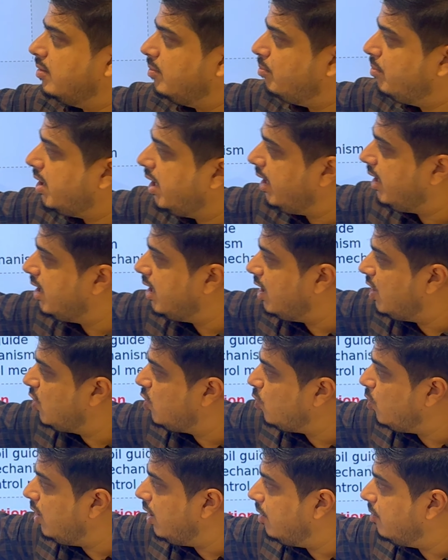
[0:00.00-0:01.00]
By
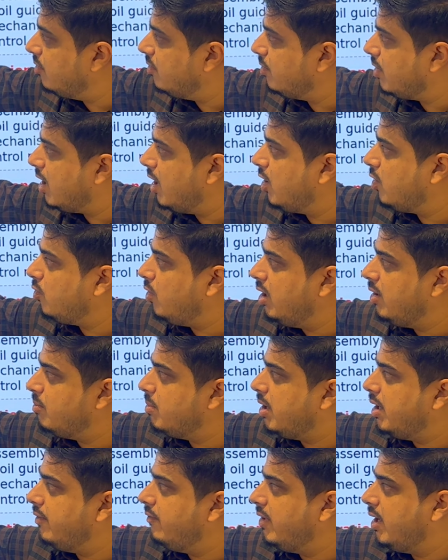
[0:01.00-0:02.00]
controlling
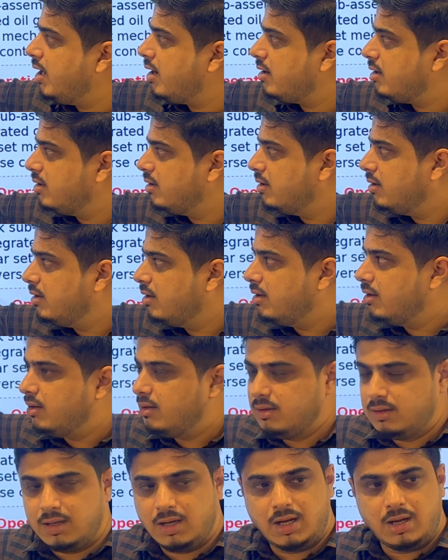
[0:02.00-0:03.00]
by where?
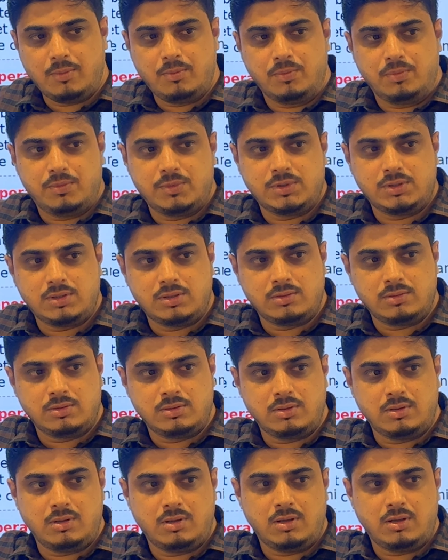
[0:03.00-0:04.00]
The hub,
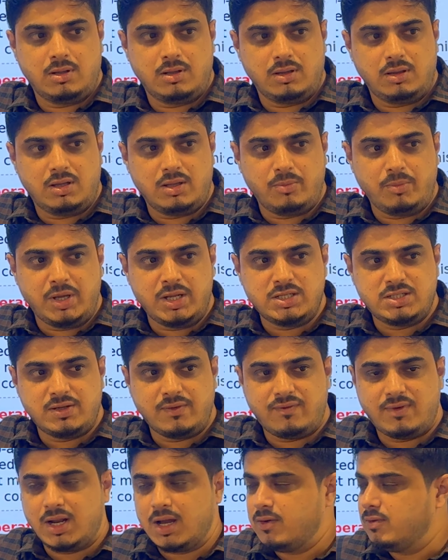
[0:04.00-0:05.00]
the main
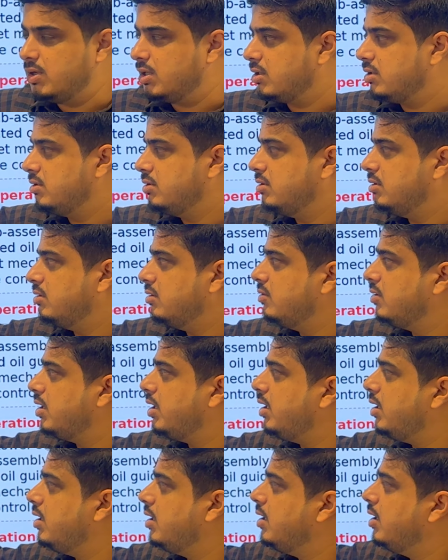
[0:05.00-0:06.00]
shift tower.
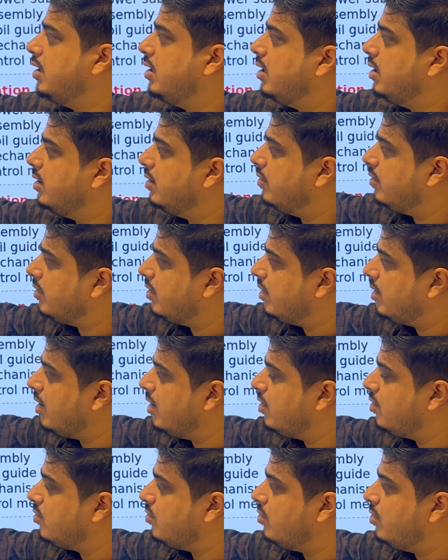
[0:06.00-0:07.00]
Okay,
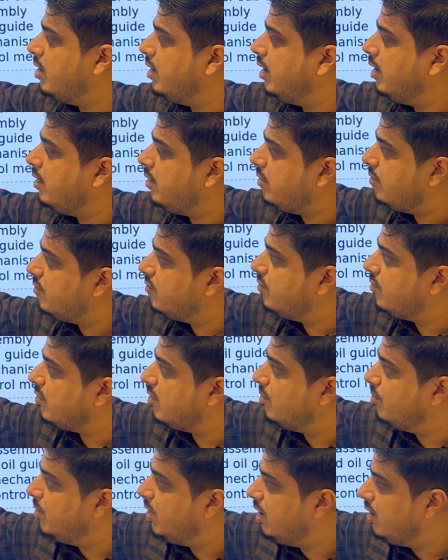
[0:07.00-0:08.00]
controlling
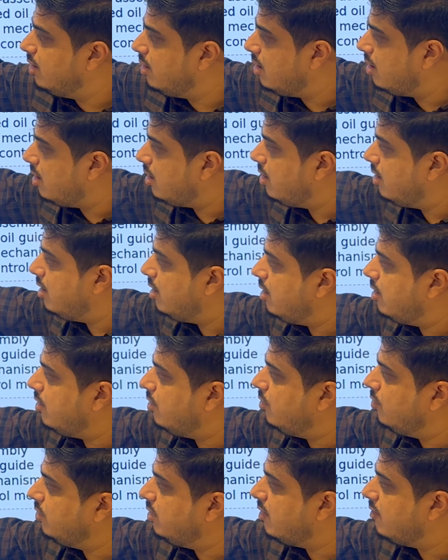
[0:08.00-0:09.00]
from here
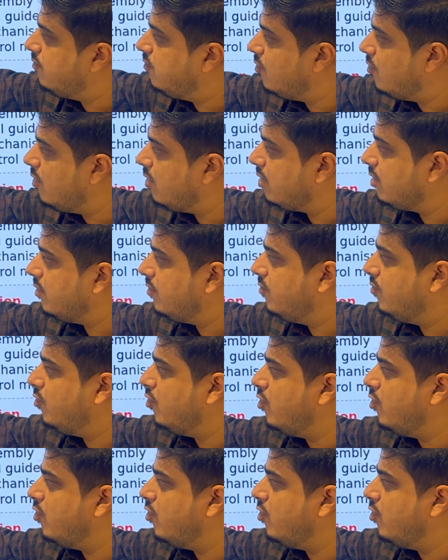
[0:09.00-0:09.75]
to the fork.